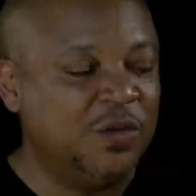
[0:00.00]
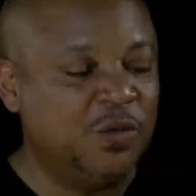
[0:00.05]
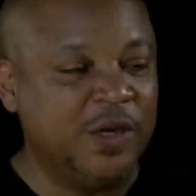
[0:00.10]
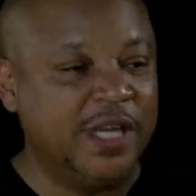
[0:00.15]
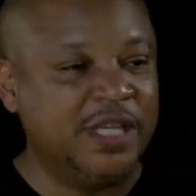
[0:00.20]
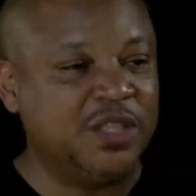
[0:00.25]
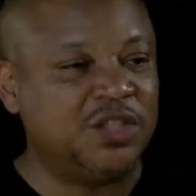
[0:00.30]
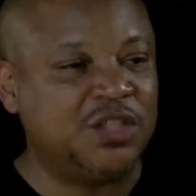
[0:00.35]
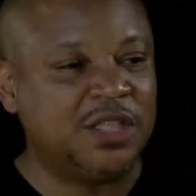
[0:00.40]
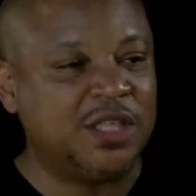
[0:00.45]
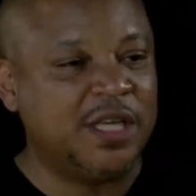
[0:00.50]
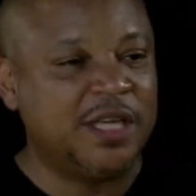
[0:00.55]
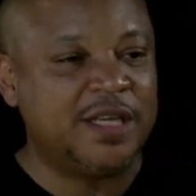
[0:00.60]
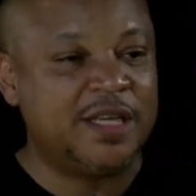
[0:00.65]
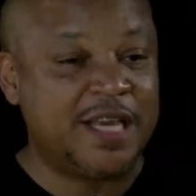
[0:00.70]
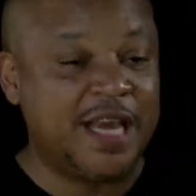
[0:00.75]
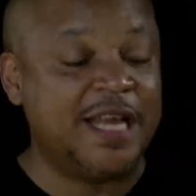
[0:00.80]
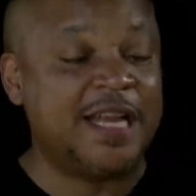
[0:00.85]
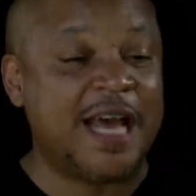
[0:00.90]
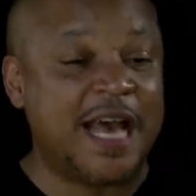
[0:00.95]
which
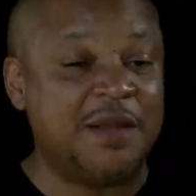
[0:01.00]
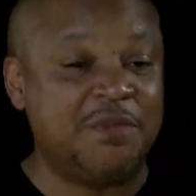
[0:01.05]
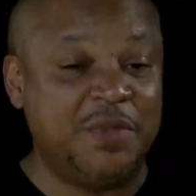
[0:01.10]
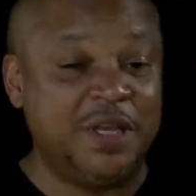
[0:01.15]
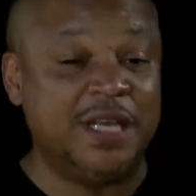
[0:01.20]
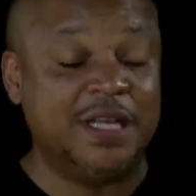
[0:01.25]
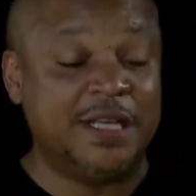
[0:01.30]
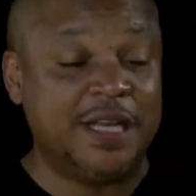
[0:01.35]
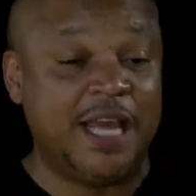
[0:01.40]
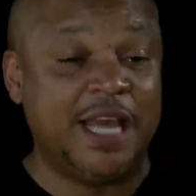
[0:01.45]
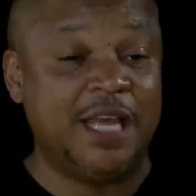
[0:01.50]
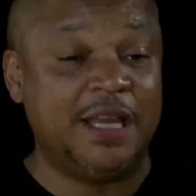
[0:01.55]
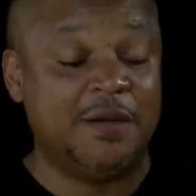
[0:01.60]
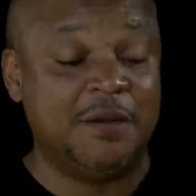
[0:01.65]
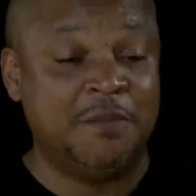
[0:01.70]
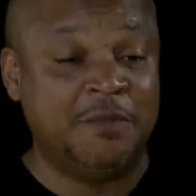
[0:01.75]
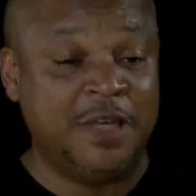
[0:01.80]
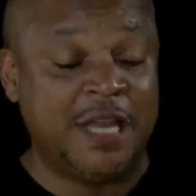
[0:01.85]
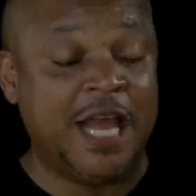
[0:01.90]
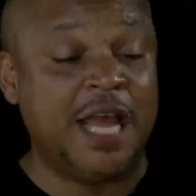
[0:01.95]
cannot be name,
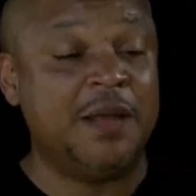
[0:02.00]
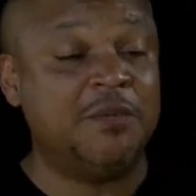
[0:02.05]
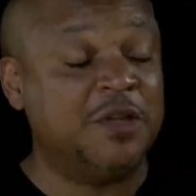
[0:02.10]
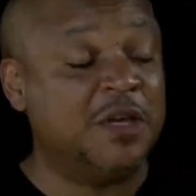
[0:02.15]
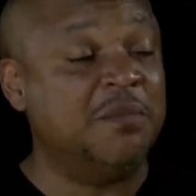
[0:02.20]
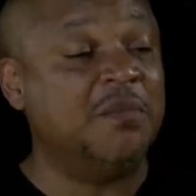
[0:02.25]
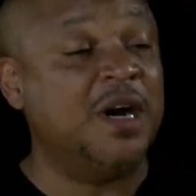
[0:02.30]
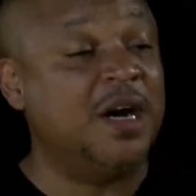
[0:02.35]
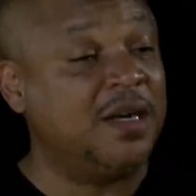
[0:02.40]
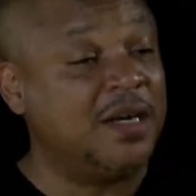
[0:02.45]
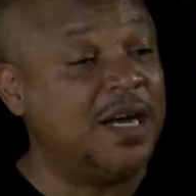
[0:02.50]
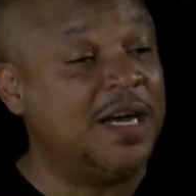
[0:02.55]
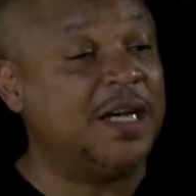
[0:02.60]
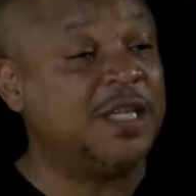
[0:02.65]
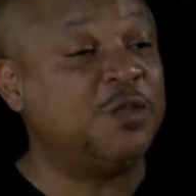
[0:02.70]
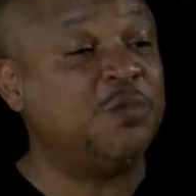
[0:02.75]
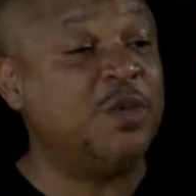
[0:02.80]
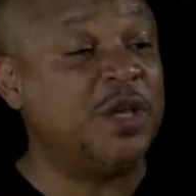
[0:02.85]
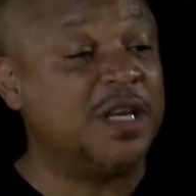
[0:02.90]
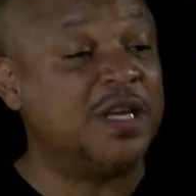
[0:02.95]
named among
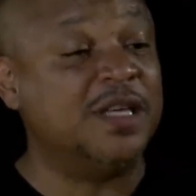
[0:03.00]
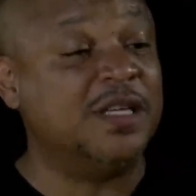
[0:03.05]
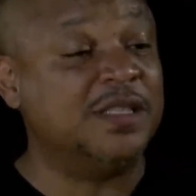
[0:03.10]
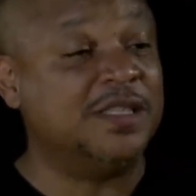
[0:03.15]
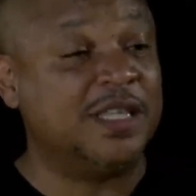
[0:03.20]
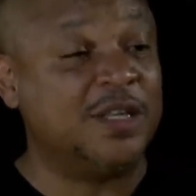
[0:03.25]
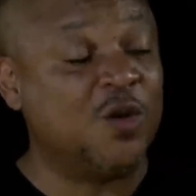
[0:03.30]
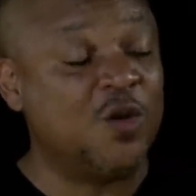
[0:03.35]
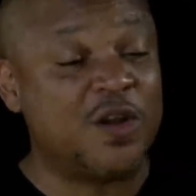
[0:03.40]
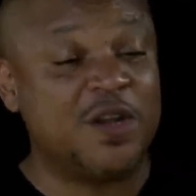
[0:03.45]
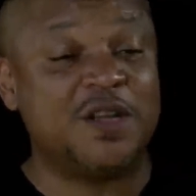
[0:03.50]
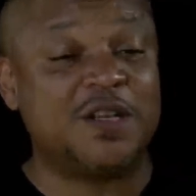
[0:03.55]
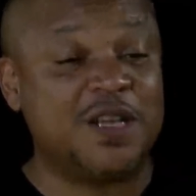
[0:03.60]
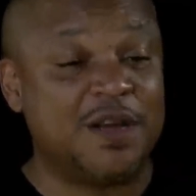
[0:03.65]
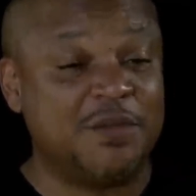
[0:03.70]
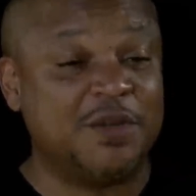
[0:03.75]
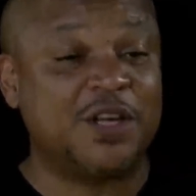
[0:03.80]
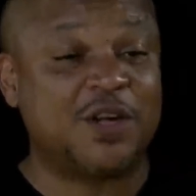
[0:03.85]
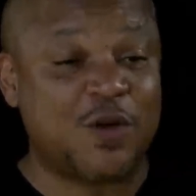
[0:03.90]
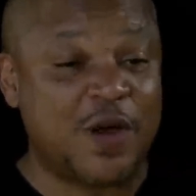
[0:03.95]
us because in order to
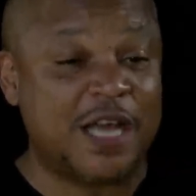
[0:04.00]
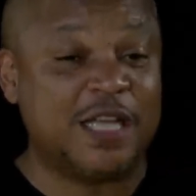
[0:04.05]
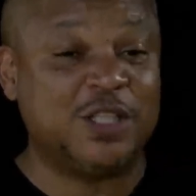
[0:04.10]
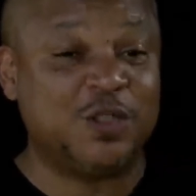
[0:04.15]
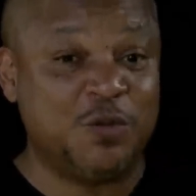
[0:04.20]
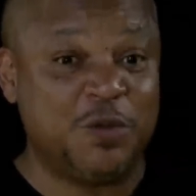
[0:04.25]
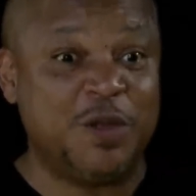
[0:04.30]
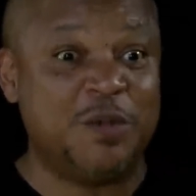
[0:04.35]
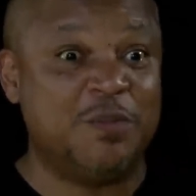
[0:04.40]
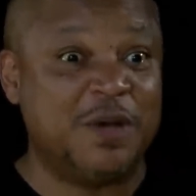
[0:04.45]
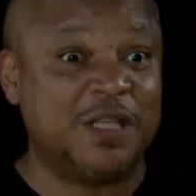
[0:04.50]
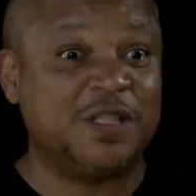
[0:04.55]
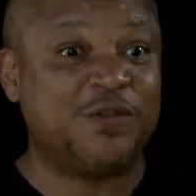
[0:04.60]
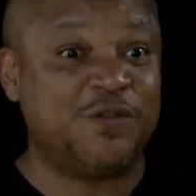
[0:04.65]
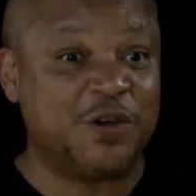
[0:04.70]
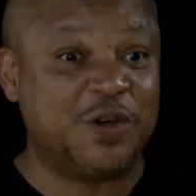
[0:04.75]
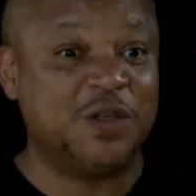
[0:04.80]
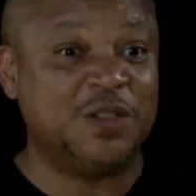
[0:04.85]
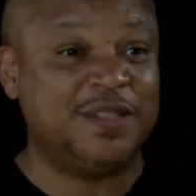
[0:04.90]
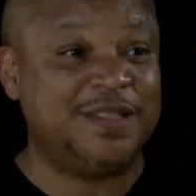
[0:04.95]
come to Christ, we must
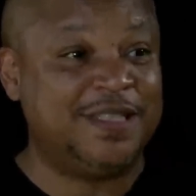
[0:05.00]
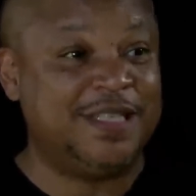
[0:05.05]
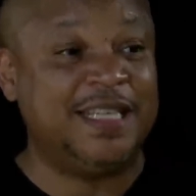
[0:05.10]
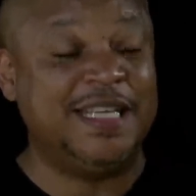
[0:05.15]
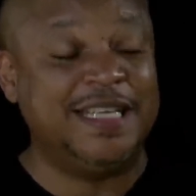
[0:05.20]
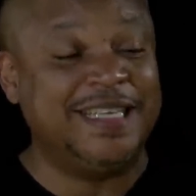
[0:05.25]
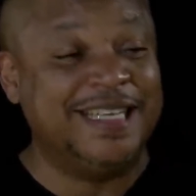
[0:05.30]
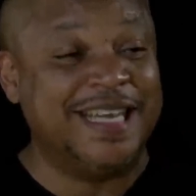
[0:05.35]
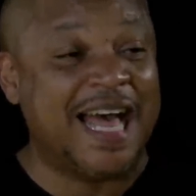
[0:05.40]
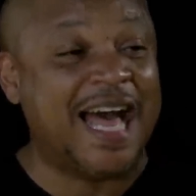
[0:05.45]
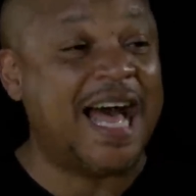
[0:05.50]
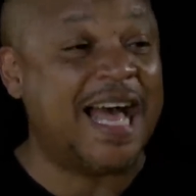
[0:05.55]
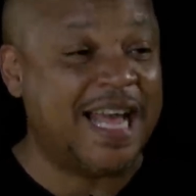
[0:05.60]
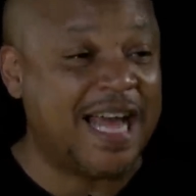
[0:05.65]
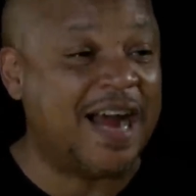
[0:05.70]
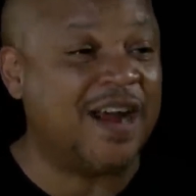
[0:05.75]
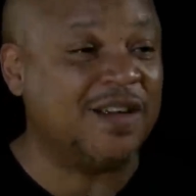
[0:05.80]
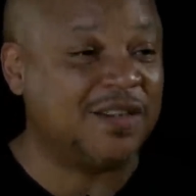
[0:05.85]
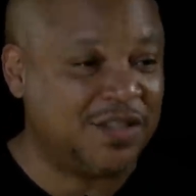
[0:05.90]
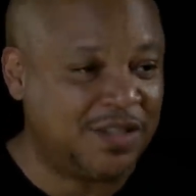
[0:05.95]
first deny
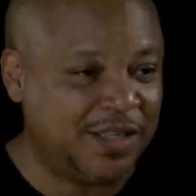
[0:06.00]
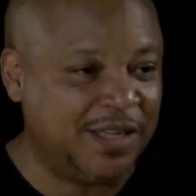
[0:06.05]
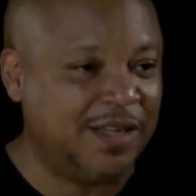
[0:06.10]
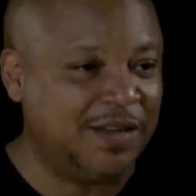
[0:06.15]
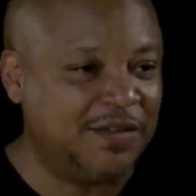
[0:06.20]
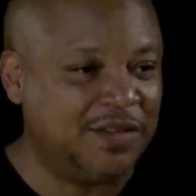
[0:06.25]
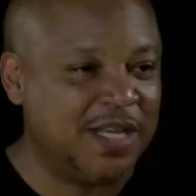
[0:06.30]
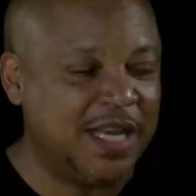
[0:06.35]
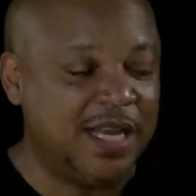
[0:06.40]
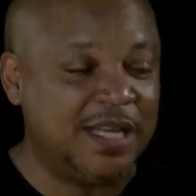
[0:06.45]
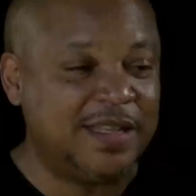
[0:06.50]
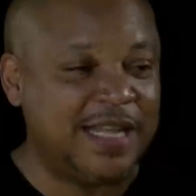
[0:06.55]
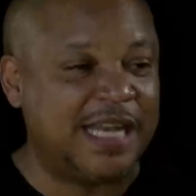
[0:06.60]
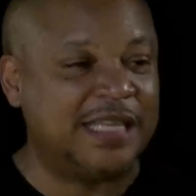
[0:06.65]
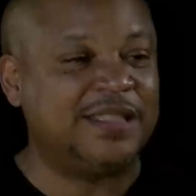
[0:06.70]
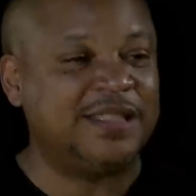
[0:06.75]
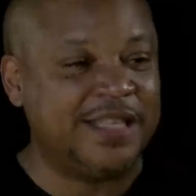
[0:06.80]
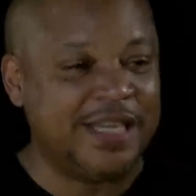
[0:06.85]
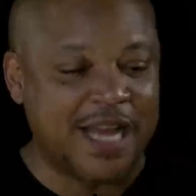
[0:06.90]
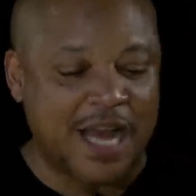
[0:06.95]
ourselves. Yes.
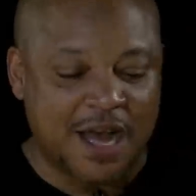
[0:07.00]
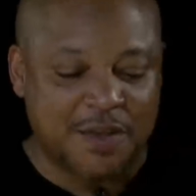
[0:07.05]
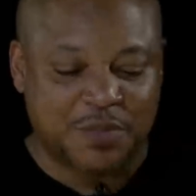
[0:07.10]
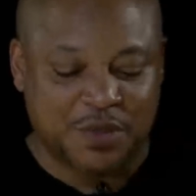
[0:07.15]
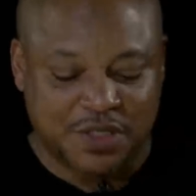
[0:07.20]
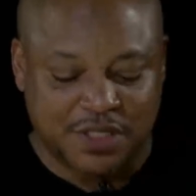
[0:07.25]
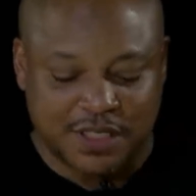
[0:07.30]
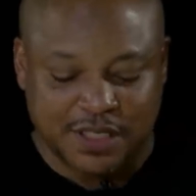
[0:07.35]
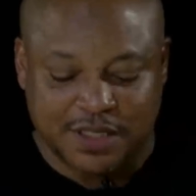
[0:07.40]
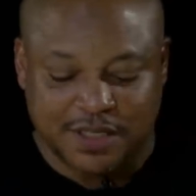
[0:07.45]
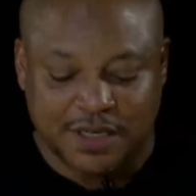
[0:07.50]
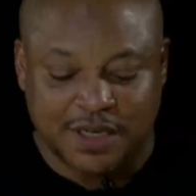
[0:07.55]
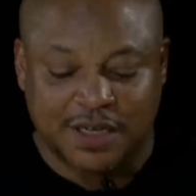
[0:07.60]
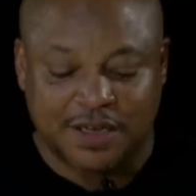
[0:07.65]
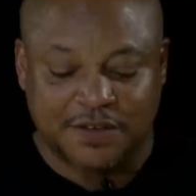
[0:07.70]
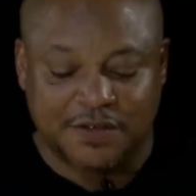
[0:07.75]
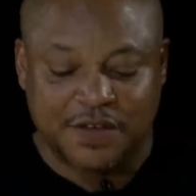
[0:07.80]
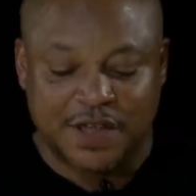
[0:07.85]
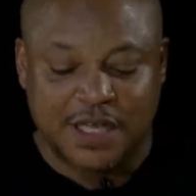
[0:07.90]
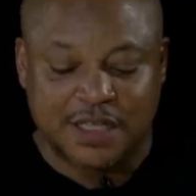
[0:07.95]
That's the opposite
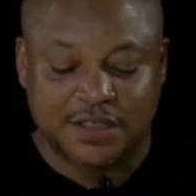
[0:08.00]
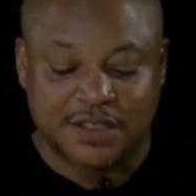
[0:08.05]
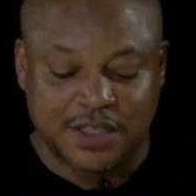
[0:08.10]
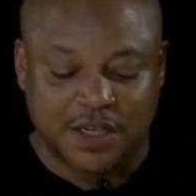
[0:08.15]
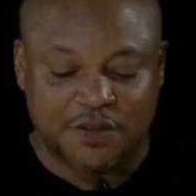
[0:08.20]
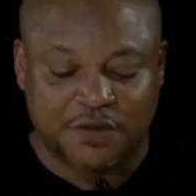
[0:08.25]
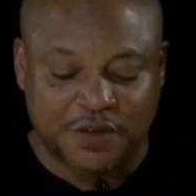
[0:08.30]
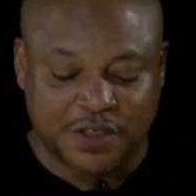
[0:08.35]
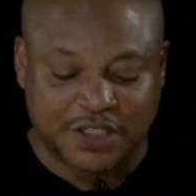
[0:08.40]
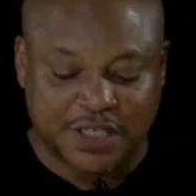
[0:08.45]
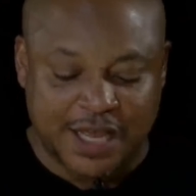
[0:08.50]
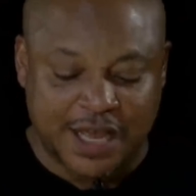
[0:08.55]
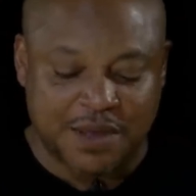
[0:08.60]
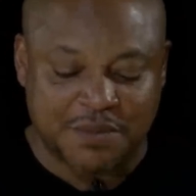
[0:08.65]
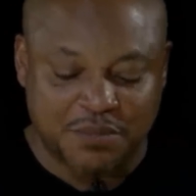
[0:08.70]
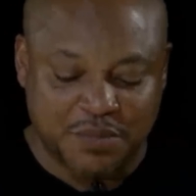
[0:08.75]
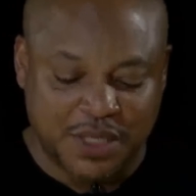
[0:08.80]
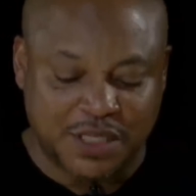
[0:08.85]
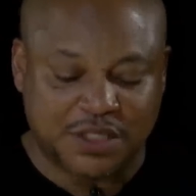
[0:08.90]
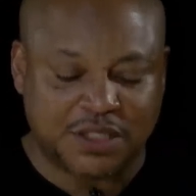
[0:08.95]
of selfish
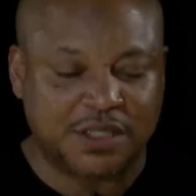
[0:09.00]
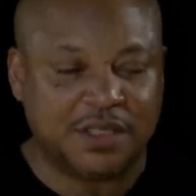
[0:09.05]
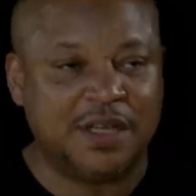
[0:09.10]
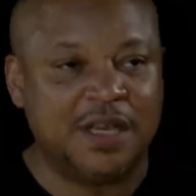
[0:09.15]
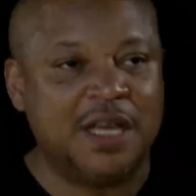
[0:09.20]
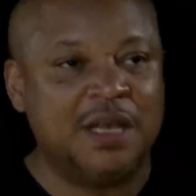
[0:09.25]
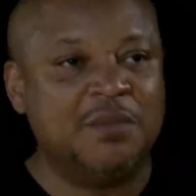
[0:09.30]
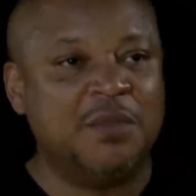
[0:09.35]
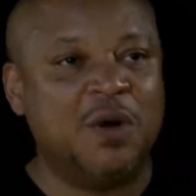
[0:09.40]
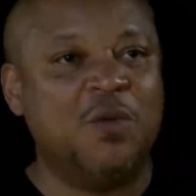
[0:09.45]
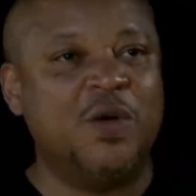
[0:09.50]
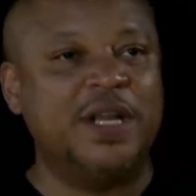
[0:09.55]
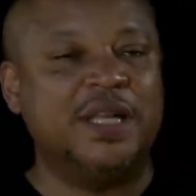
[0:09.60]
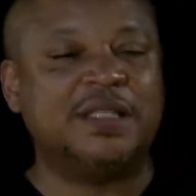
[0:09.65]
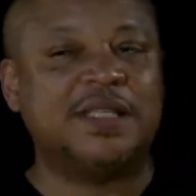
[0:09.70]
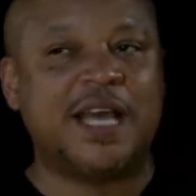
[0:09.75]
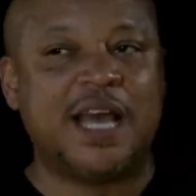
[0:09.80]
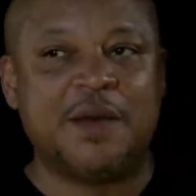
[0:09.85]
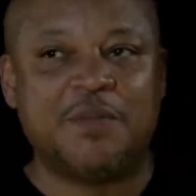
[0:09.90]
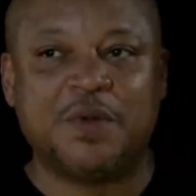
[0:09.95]
ambition. Mm-hmm. But what mm-hmm.
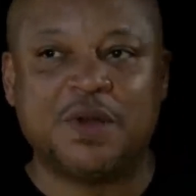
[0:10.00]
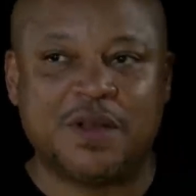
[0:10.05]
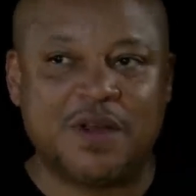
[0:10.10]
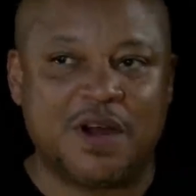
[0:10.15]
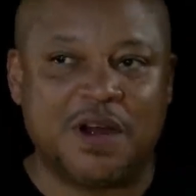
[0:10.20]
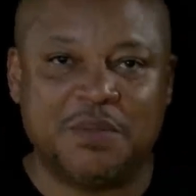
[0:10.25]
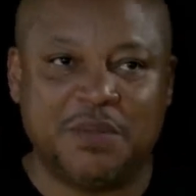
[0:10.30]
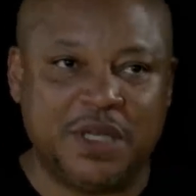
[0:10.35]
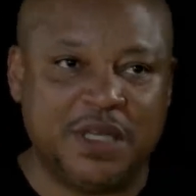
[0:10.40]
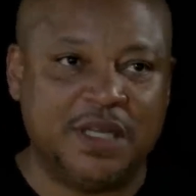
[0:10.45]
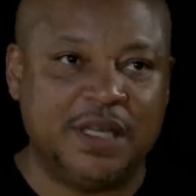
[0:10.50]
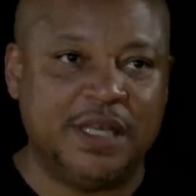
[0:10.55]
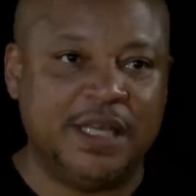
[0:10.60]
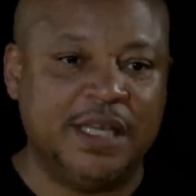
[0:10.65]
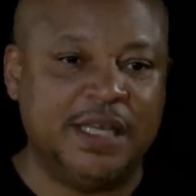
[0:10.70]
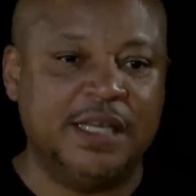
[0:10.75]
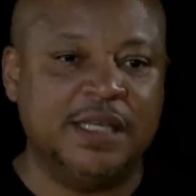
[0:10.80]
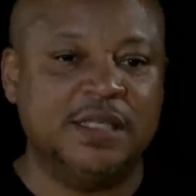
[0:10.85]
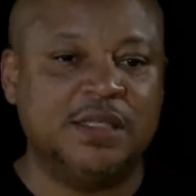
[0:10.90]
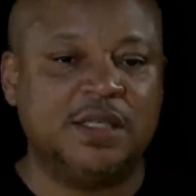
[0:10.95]
has happened, Carmina,
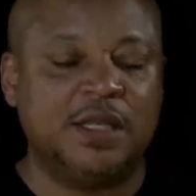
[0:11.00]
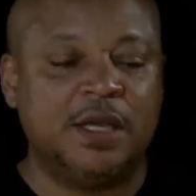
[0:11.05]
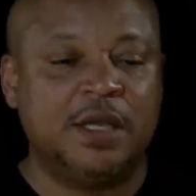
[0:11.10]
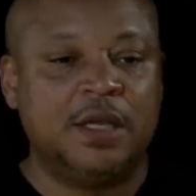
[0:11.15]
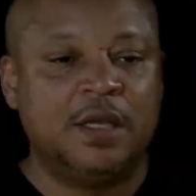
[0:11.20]
is